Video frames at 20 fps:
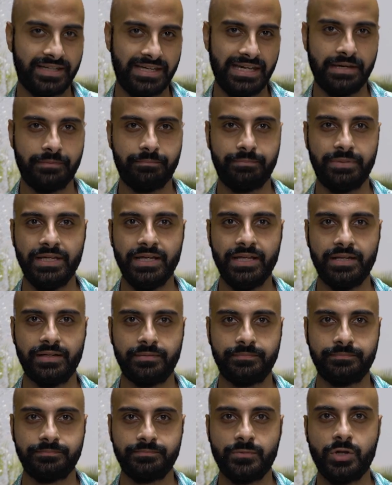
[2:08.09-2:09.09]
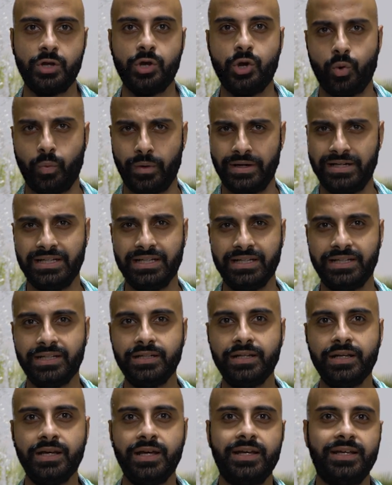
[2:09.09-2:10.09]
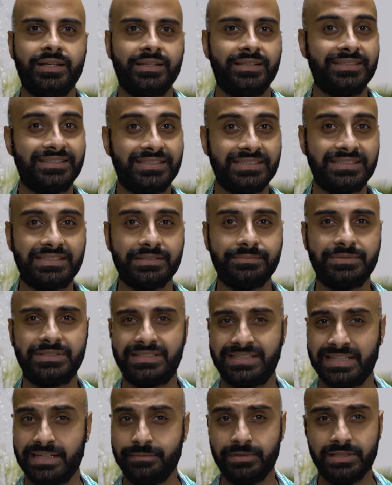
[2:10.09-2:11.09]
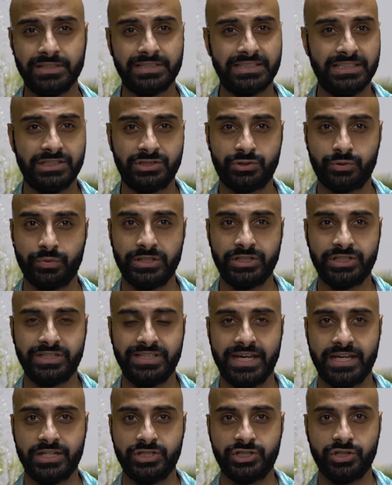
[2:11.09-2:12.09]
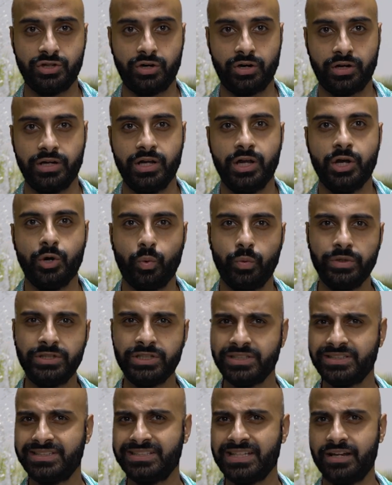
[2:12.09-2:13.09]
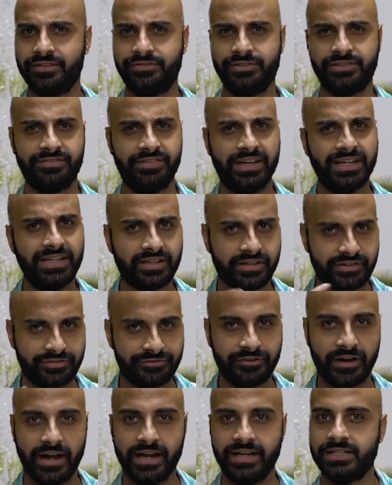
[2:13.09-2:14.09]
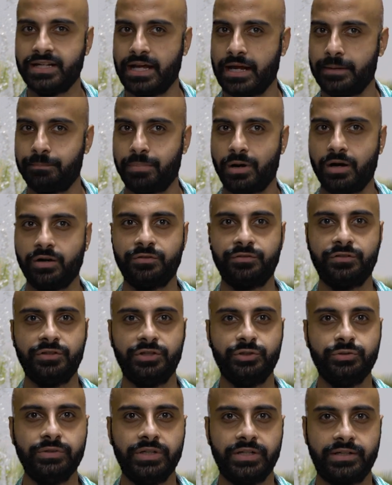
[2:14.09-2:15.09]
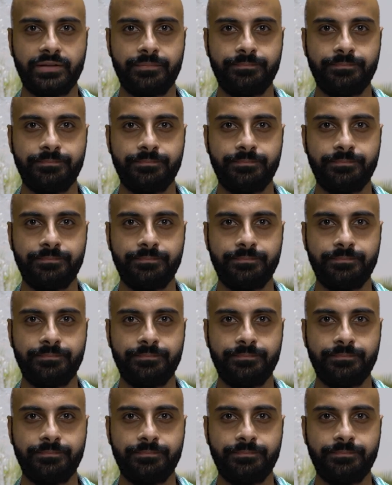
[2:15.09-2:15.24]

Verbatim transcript: K M P L. When needed, the system seamlessly switched the engine on, which in itself is a very refined and powerful unit.